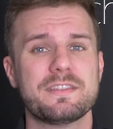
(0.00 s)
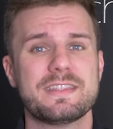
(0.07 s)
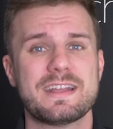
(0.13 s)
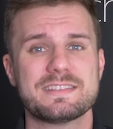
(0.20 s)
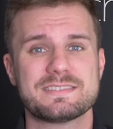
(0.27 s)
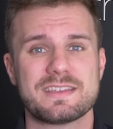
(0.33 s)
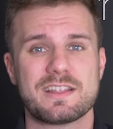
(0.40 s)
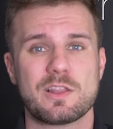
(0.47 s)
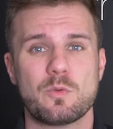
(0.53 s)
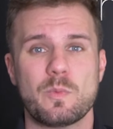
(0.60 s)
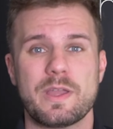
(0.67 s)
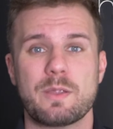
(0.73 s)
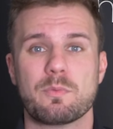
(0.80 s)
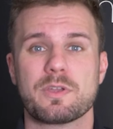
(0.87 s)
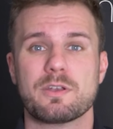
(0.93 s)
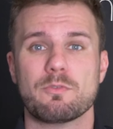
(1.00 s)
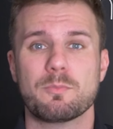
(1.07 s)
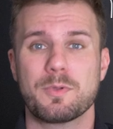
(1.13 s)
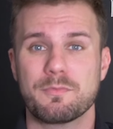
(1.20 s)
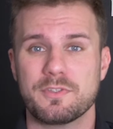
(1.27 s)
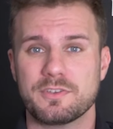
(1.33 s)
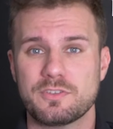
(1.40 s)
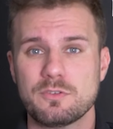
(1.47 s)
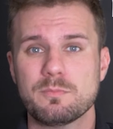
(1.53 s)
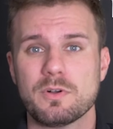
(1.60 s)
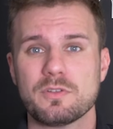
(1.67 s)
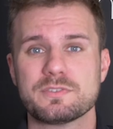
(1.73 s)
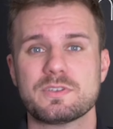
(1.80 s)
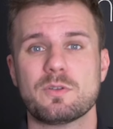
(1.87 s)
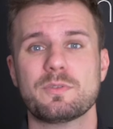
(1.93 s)
that that's out of the way, we're gonna remove the two
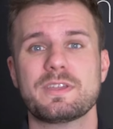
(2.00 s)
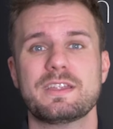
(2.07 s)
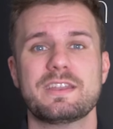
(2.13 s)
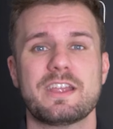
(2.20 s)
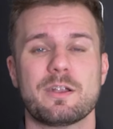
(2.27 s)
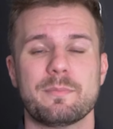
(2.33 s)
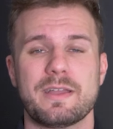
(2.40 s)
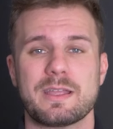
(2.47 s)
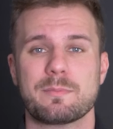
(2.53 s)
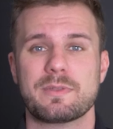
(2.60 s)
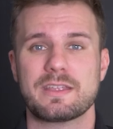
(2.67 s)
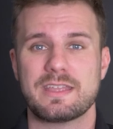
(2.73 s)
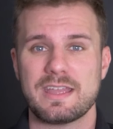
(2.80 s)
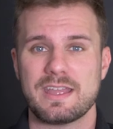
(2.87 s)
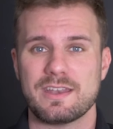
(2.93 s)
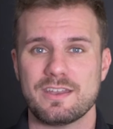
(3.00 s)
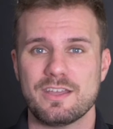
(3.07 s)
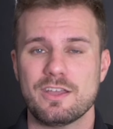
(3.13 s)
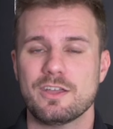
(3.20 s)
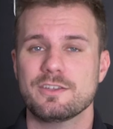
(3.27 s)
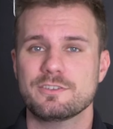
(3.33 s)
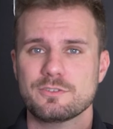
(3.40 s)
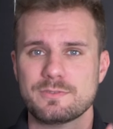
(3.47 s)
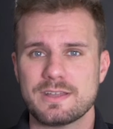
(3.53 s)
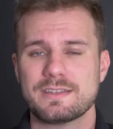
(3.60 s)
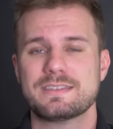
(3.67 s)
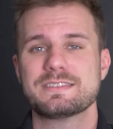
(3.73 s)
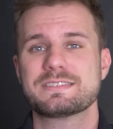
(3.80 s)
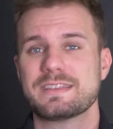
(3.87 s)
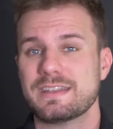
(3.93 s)
bolts holding in the airbag, but again, do
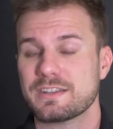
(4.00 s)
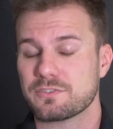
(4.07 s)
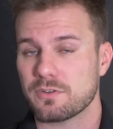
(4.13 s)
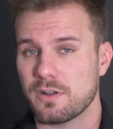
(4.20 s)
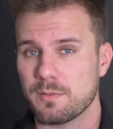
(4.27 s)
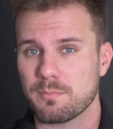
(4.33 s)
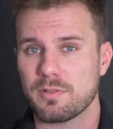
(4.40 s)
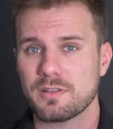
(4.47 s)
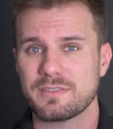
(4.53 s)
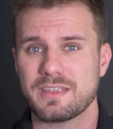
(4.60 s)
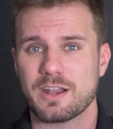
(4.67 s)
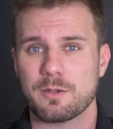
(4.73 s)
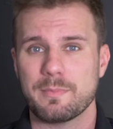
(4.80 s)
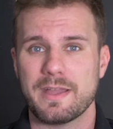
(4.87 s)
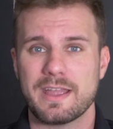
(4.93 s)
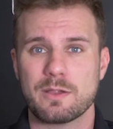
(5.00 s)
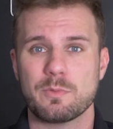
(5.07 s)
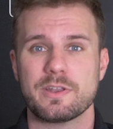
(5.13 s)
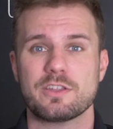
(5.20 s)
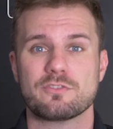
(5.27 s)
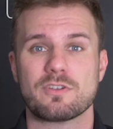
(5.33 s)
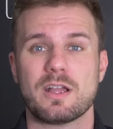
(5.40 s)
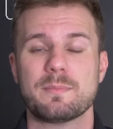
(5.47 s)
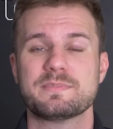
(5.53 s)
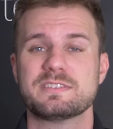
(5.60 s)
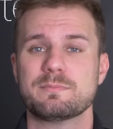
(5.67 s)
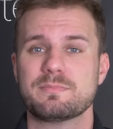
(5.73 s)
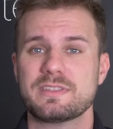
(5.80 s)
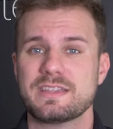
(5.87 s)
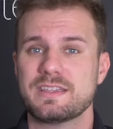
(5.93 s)
not disconnect or unplug the airbag. When it drops,
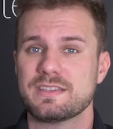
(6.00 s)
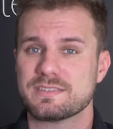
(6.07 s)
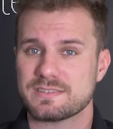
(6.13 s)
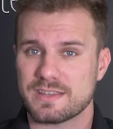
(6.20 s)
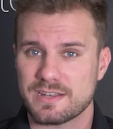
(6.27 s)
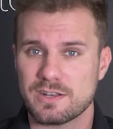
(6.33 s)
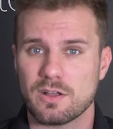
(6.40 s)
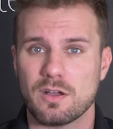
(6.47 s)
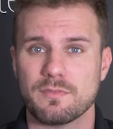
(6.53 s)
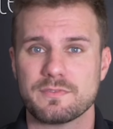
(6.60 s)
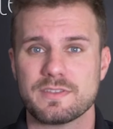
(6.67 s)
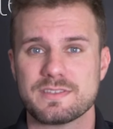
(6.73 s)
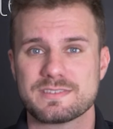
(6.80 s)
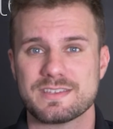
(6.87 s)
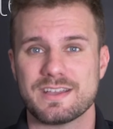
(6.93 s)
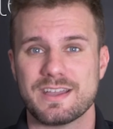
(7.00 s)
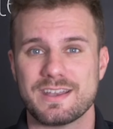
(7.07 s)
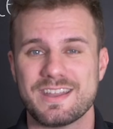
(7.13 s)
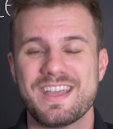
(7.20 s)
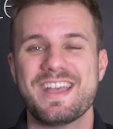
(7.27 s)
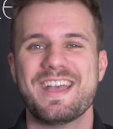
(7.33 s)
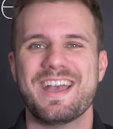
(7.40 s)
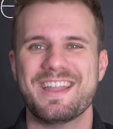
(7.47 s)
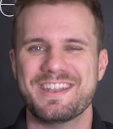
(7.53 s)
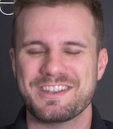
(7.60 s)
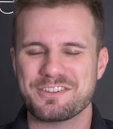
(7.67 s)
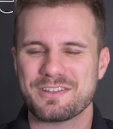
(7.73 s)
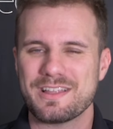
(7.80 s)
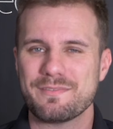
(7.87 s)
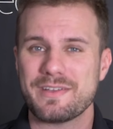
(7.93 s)
simply set it off to the side, and
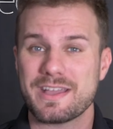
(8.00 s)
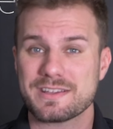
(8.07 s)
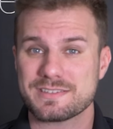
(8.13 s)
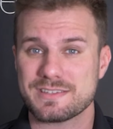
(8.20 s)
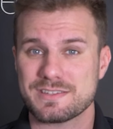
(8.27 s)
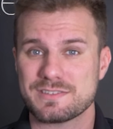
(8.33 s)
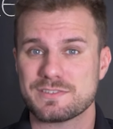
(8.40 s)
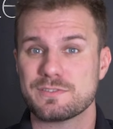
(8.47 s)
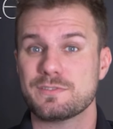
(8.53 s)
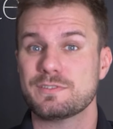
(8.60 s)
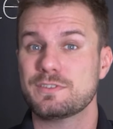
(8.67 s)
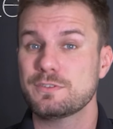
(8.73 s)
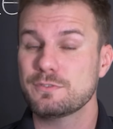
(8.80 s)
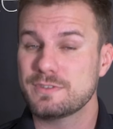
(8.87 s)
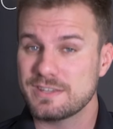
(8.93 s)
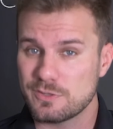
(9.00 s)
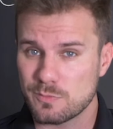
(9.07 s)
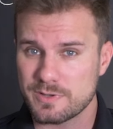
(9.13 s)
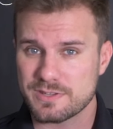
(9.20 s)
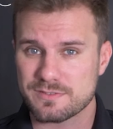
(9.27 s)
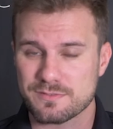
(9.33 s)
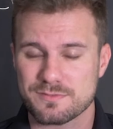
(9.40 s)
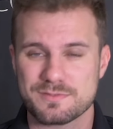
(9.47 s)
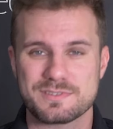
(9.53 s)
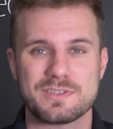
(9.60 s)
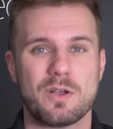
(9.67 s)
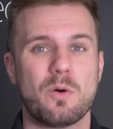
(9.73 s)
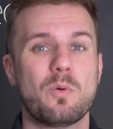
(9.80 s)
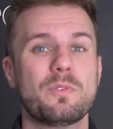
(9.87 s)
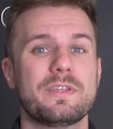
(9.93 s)
then you'll have access to the two T20 screws
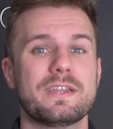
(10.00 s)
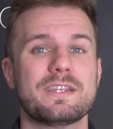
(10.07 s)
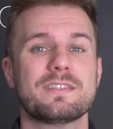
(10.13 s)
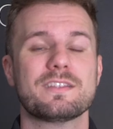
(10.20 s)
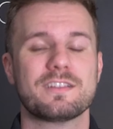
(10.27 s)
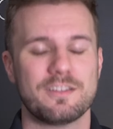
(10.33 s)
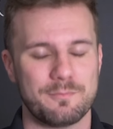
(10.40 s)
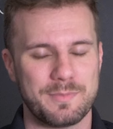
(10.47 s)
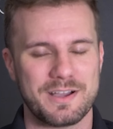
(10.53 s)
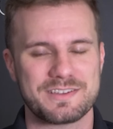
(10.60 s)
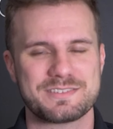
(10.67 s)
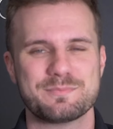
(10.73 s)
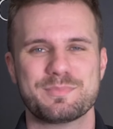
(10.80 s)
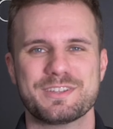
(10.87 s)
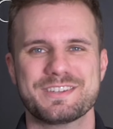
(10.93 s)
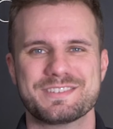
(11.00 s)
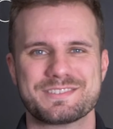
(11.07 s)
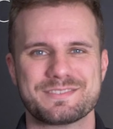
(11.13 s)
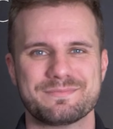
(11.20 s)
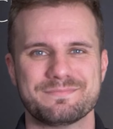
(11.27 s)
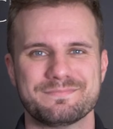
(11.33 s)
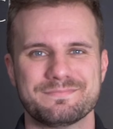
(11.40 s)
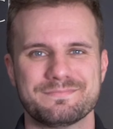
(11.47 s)
holding the glove box in place.